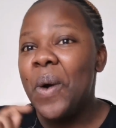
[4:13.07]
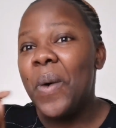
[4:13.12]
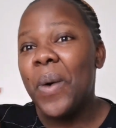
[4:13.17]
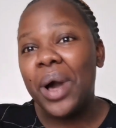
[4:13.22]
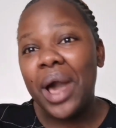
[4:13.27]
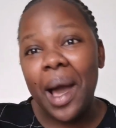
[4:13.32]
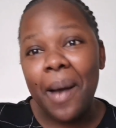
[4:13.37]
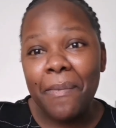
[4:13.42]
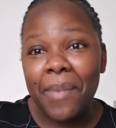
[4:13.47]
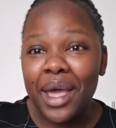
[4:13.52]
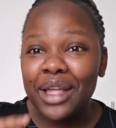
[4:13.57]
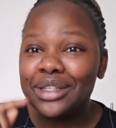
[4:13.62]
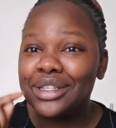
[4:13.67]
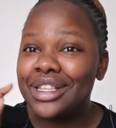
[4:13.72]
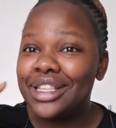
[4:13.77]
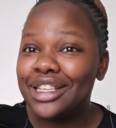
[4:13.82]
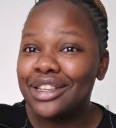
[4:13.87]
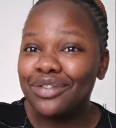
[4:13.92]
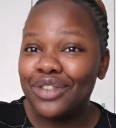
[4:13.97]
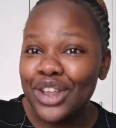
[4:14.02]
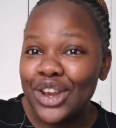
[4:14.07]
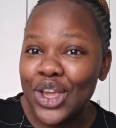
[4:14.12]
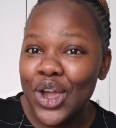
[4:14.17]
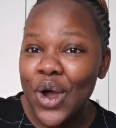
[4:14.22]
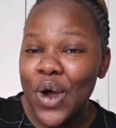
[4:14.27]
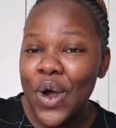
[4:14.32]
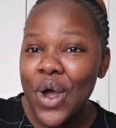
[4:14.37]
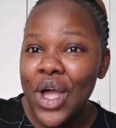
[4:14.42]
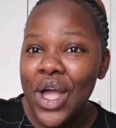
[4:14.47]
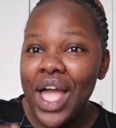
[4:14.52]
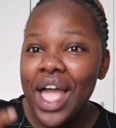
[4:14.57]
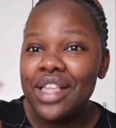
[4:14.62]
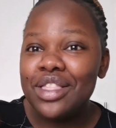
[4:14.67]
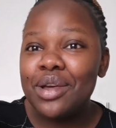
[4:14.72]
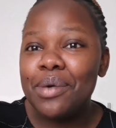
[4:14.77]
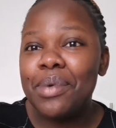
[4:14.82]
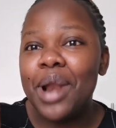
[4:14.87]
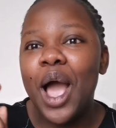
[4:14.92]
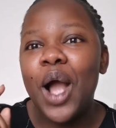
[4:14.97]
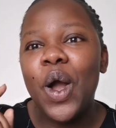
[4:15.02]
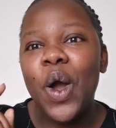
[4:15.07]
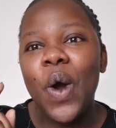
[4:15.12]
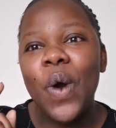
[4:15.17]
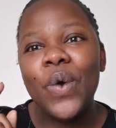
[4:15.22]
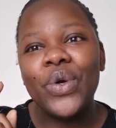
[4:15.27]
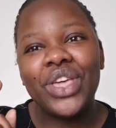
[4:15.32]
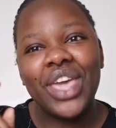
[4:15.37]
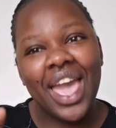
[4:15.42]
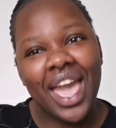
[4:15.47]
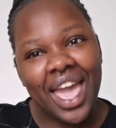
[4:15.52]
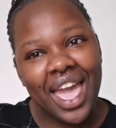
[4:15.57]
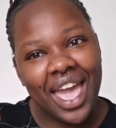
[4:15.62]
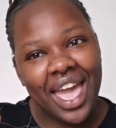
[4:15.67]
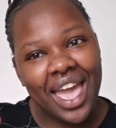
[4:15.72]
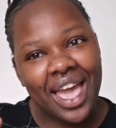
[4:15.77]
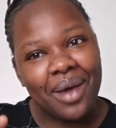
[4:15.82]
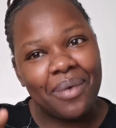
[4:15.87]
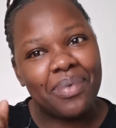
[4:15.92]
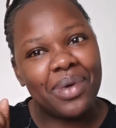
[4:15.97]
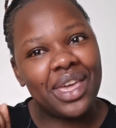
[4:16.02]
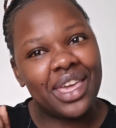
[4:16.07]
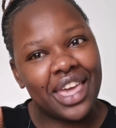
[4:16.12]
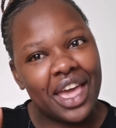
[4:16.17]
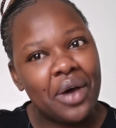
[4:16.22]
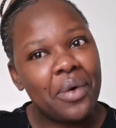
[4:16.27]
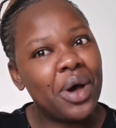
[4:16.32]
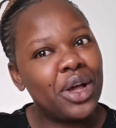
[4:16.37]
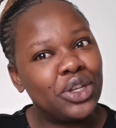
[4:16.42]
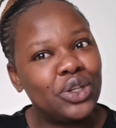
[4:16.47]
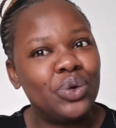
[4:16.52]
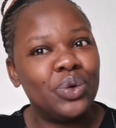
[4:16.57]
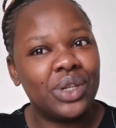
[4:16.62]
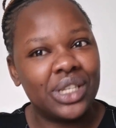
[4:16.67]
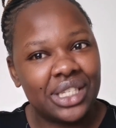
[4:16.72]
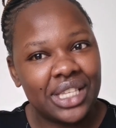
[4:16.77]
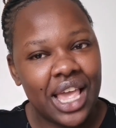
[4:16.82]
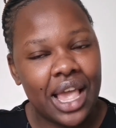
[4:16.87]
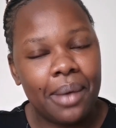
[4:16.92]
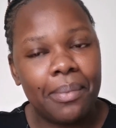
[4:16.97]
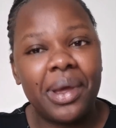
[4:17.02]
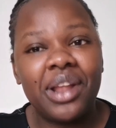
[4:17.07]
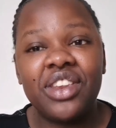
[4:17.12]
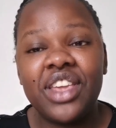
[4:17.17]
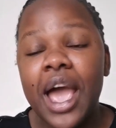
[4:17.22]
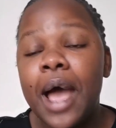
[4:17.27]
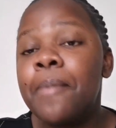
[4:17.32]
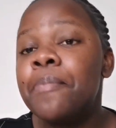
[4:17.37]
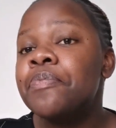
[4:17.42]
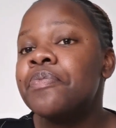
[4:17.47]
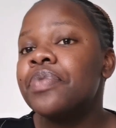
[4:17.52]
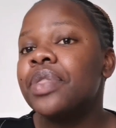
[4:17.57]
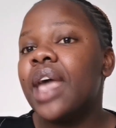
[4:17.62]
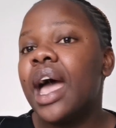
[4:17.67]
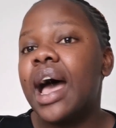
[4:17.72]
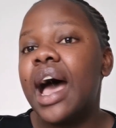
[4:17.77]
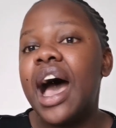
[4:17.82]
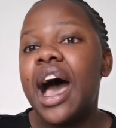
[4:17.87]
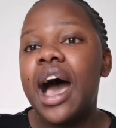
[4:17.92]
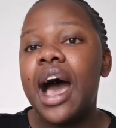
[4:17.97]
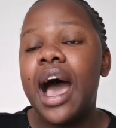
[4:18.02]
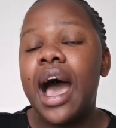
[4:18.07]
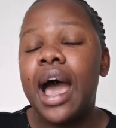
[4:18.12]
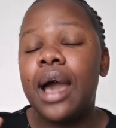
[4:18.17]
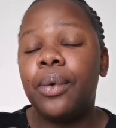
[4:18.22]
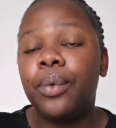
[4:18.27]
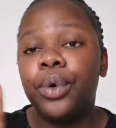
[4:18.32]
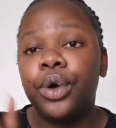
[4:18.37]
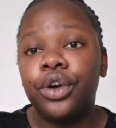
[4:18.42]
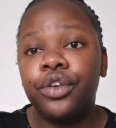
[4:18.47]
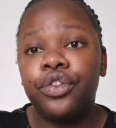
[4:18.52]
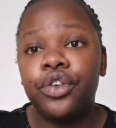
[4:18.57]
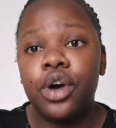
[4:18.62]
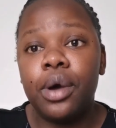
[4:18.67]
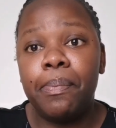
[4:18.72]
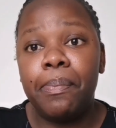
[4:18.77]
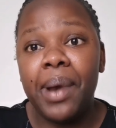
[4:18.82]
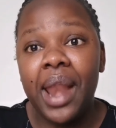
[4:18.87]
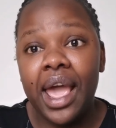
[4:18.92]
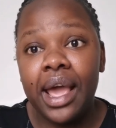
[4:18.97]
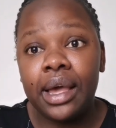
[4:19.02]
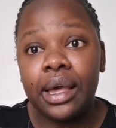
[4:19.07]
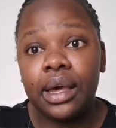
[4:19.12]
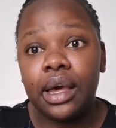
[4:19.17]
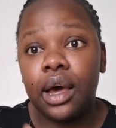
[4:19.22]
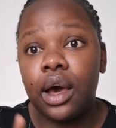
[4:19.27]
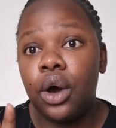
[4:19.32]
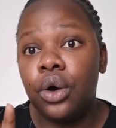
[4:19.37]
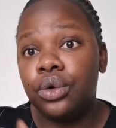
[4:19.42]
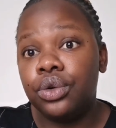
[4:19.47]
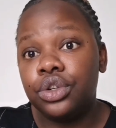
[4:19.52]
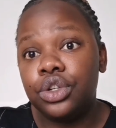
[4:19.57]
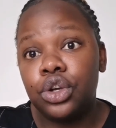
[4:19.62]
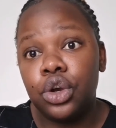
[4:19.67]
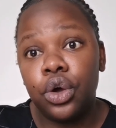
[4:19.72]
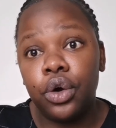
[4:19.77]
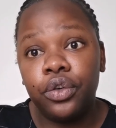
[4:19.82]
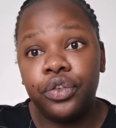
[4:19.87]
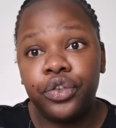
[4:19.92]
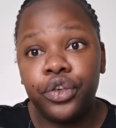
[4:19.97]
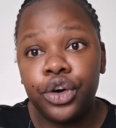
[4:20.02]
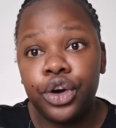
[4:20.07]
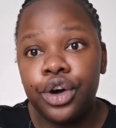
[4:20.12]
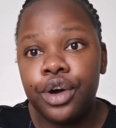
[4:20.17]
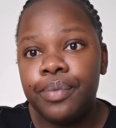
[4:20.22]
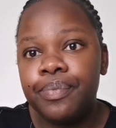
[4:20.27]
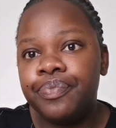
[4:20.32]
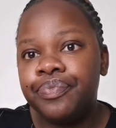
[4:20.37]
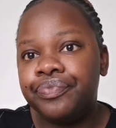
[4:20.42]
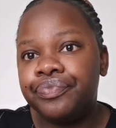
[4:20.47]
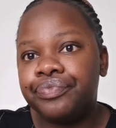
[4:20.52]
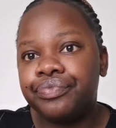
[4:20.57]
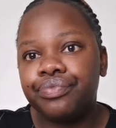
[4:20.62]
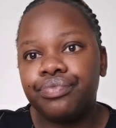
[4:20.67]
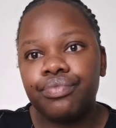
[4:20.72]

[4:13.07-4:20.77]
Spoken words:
We'll come back to this video and then we're like, okay, we get what you're saying. But yeah, I work for a Black-owned law firm.